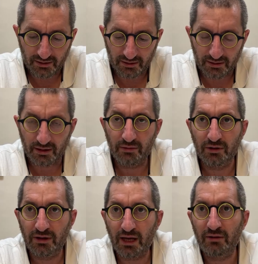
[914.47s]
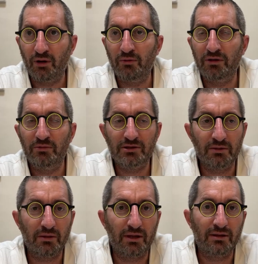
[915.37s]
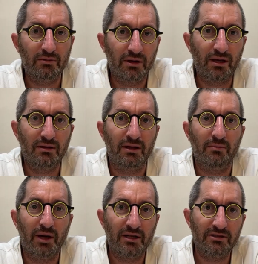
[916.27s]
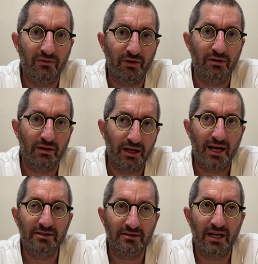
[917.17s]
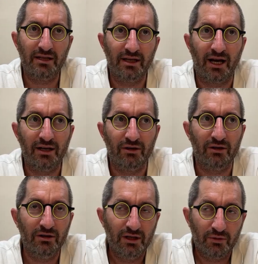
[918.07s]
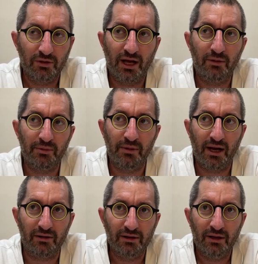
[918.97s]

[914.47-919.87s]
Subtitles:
what would the Mitzrayim think? They would think that the Baal Tzafon, the last standing idol, would help them out.